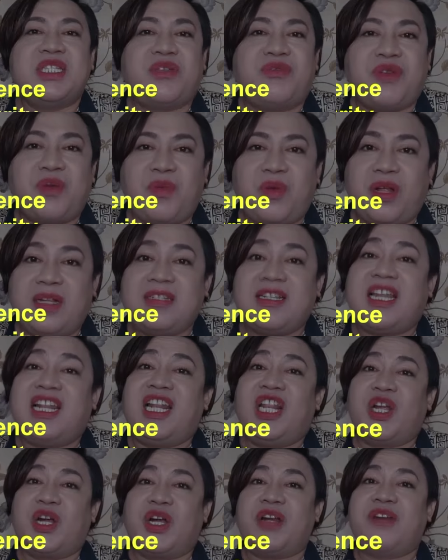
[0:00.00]
of the world
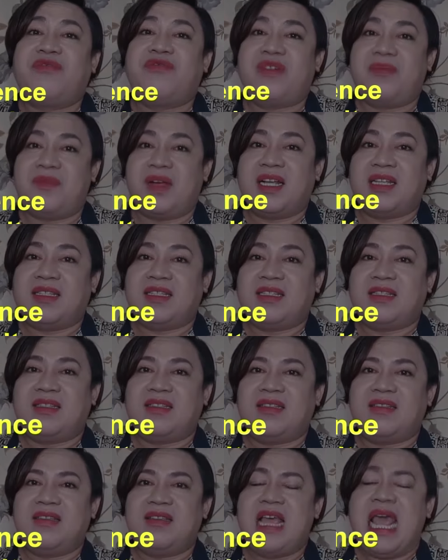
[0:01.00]
can learn from
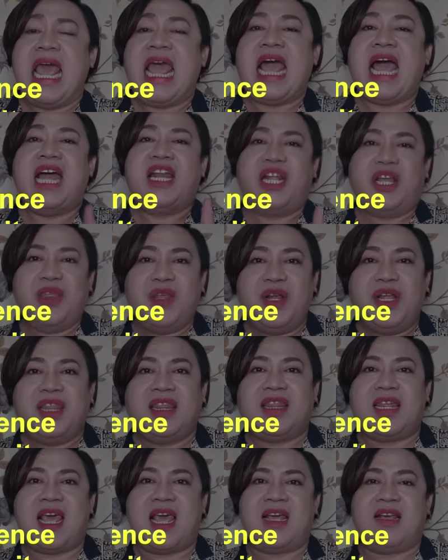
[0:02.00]
us. Another
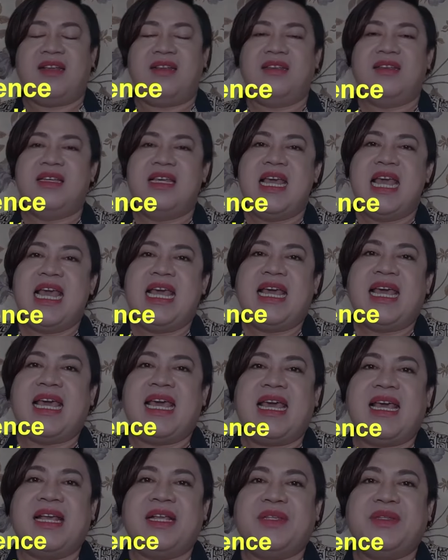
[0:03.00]
thing
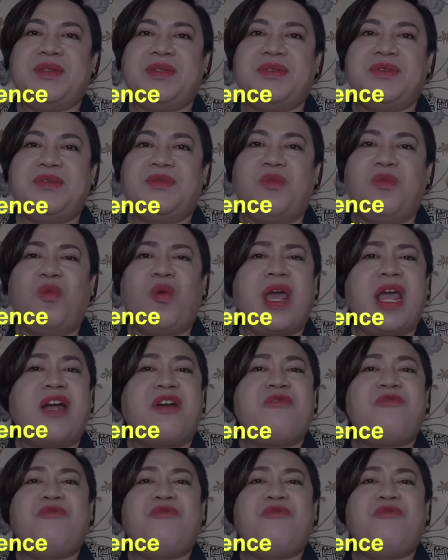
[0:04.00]
is we are